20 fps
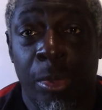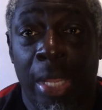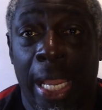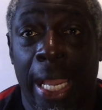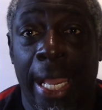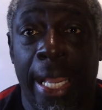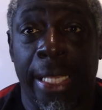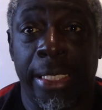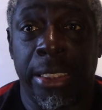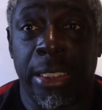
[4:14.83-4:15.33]

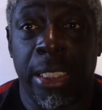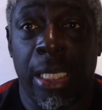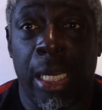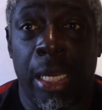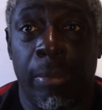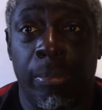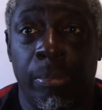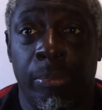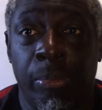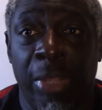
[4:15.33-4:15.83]
and
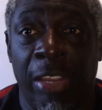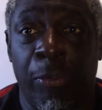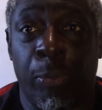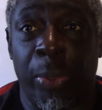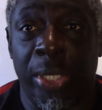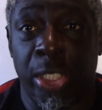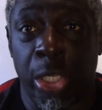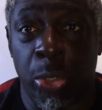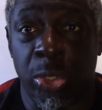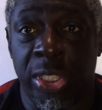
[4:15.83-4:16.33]
if
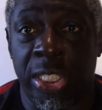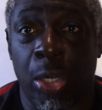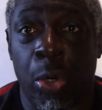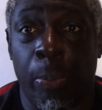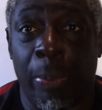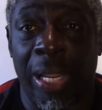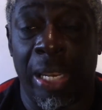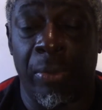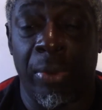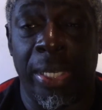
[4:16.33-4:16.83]
we do sell
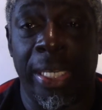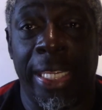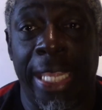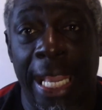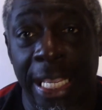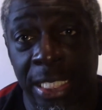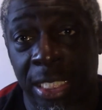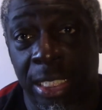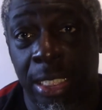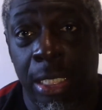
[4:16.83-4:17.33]
Bellerin,
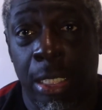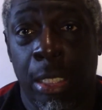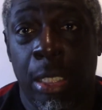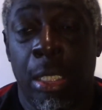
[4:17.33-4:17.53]
yes,